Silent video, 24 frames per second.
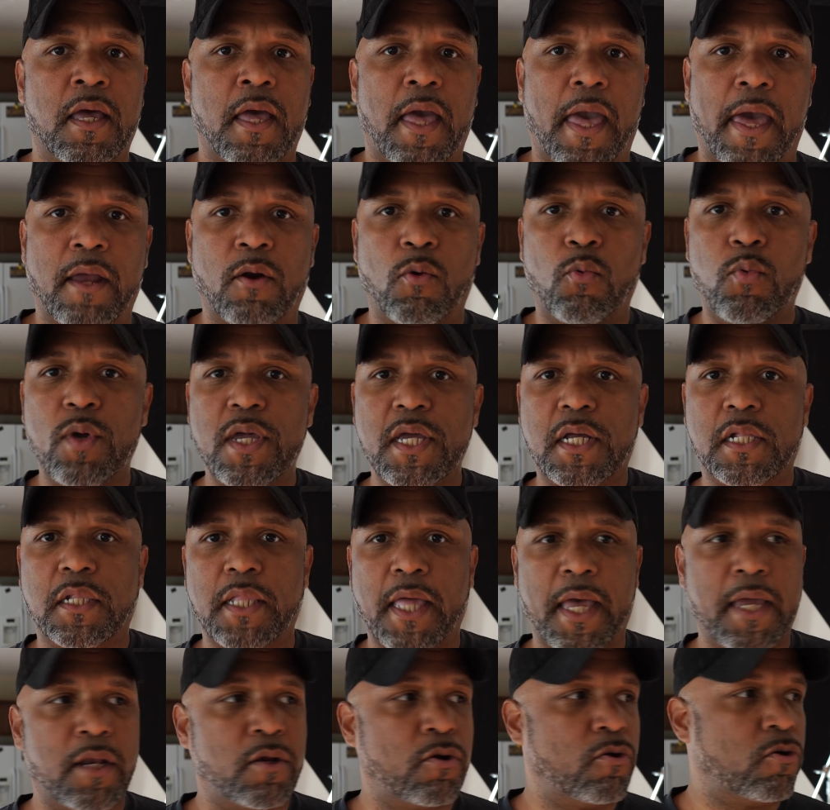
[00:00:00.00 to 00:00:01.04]
and a week
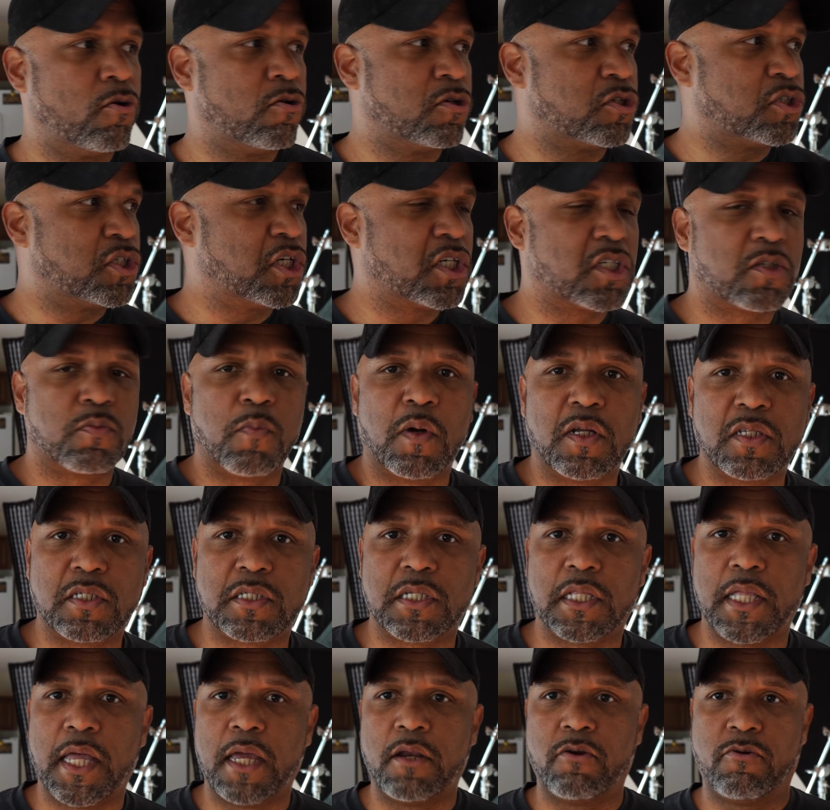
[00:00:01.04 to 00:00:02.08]
later or 6 months
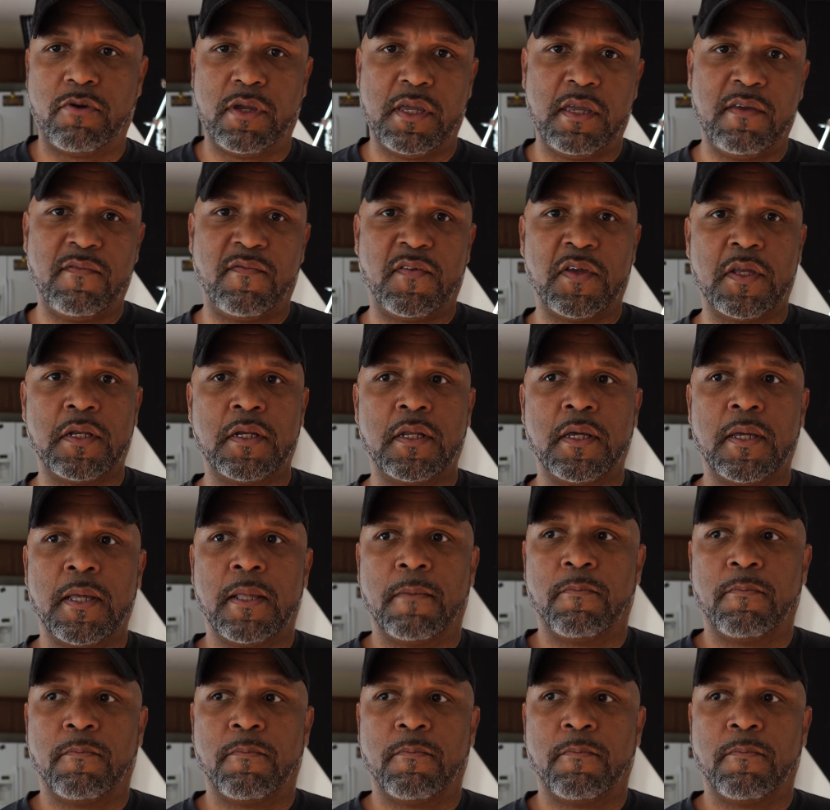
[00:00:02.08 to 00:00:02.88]
later even,